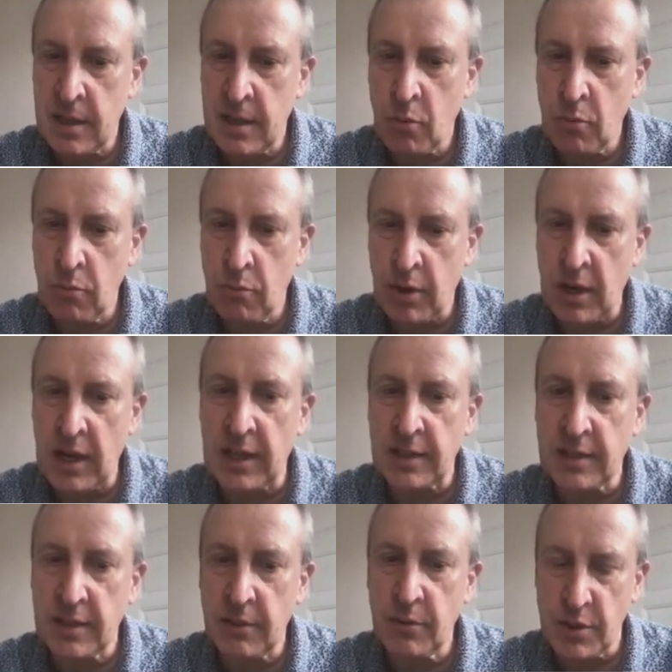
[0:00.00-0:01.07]
relatively
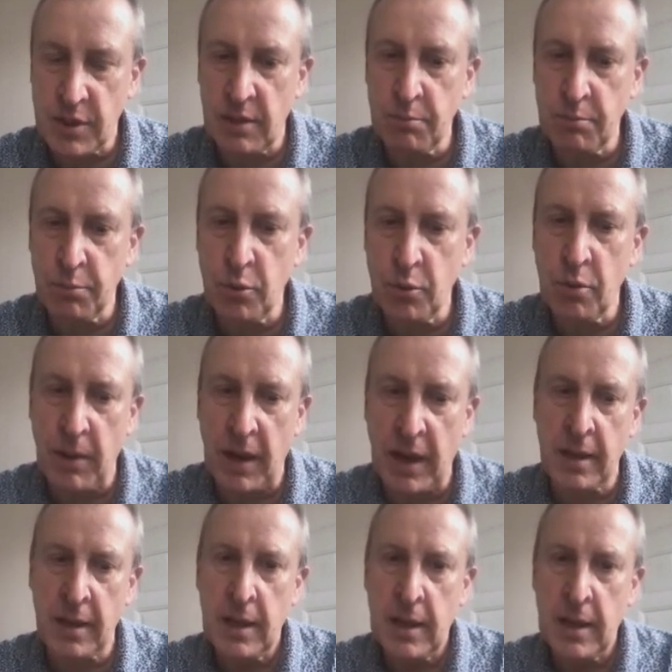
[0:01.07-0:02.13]
recent book by
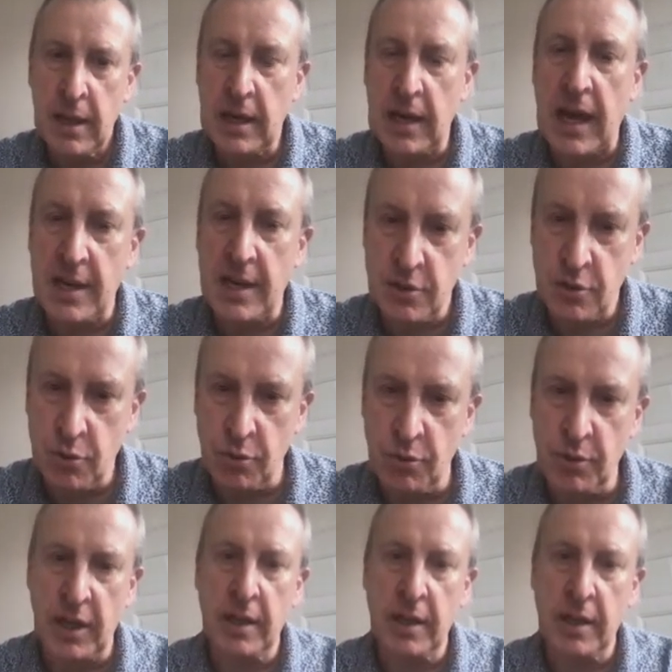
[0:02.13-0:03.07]
Lars Grüne.